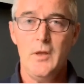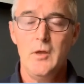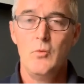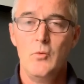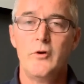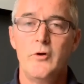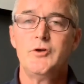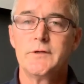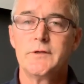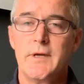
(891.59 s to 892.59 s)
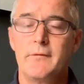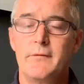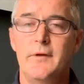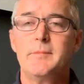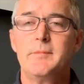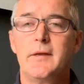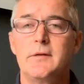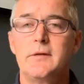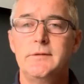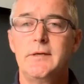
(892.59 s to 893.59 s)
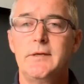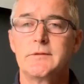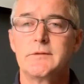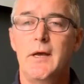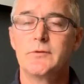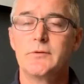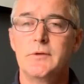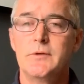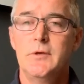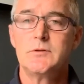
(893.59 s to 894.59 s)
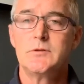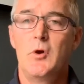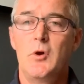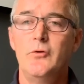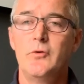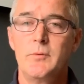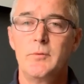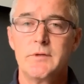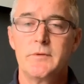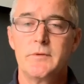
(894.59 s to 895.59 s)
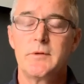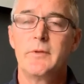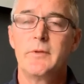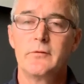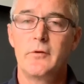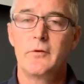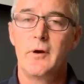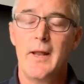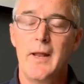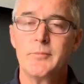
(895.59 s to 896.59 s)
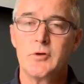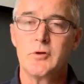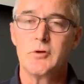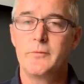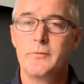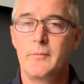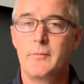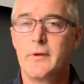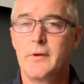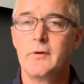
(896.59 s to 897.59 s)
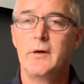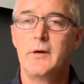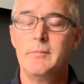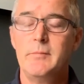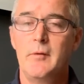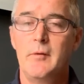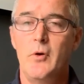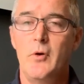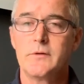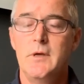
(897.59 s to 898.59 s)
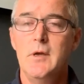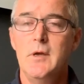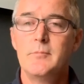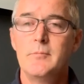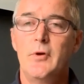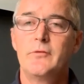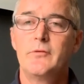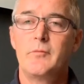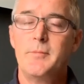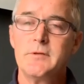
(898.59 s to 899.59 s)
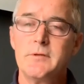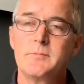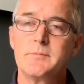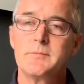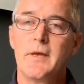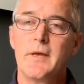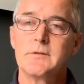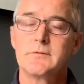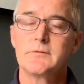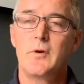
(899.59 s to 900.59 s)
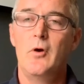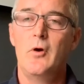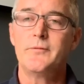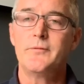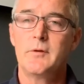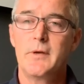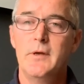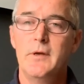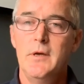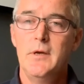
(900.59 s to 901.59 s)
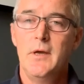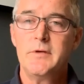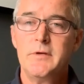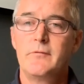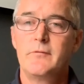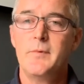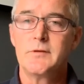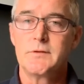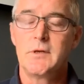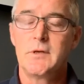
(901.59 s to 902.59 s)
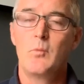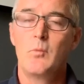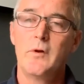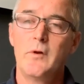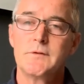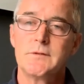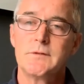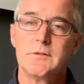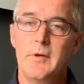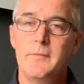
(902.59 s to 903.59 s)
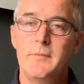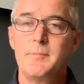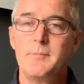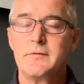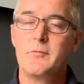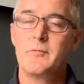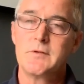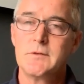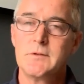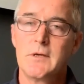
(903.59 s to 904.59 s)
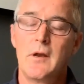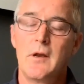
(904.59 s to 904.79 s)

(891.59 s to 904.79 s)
What triggers that? Fundamentally, data silos. So we all know that we sit with some things on our laptop, some things in our email box, but also from a business perspective, quite often there'll be piece of information sitting in one system and another piece of information sitting in